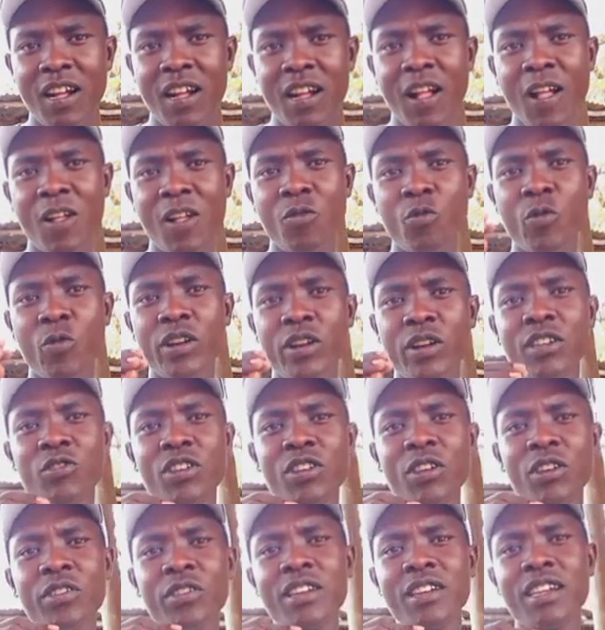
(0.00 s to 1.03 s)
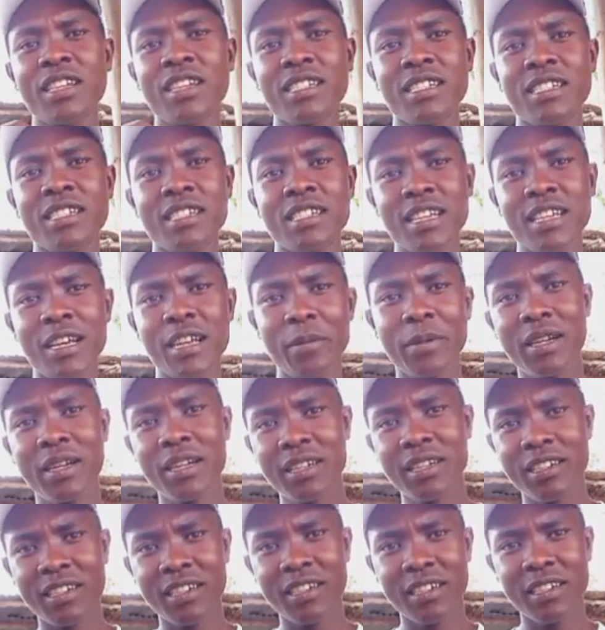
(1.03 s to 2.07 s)
when you give it the semen
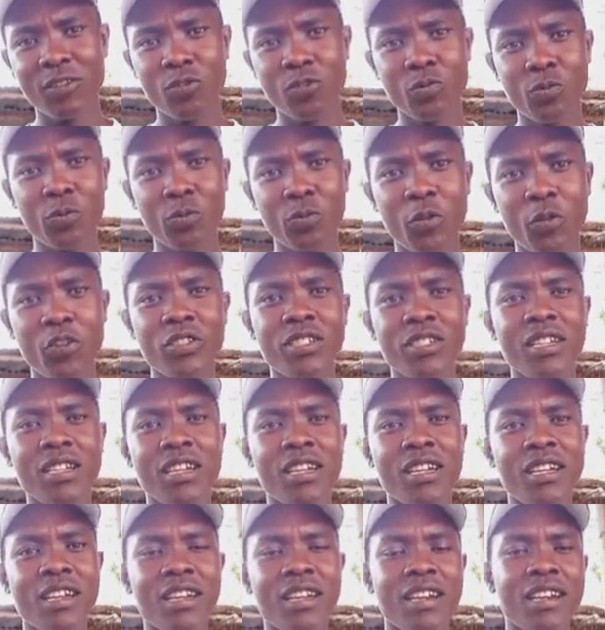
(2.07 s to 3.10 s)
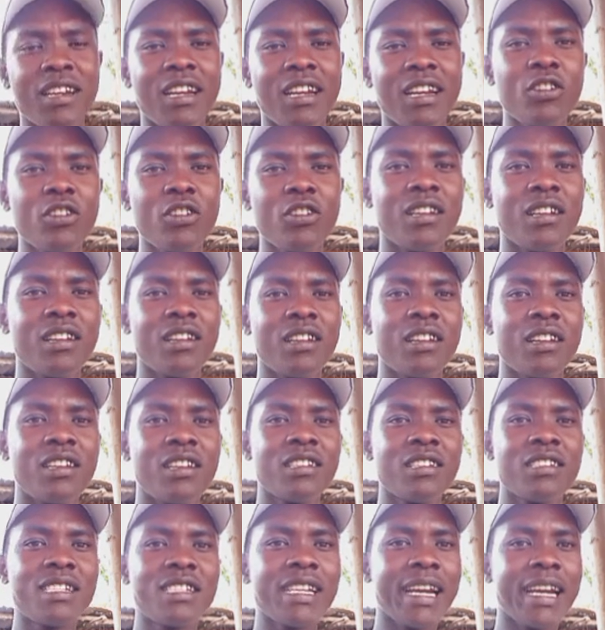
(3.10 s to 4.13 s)
to produce the
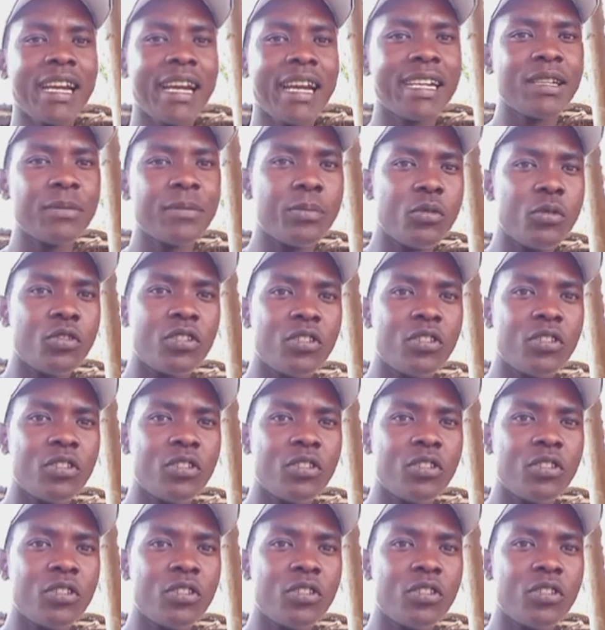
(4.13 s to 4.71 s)
second born,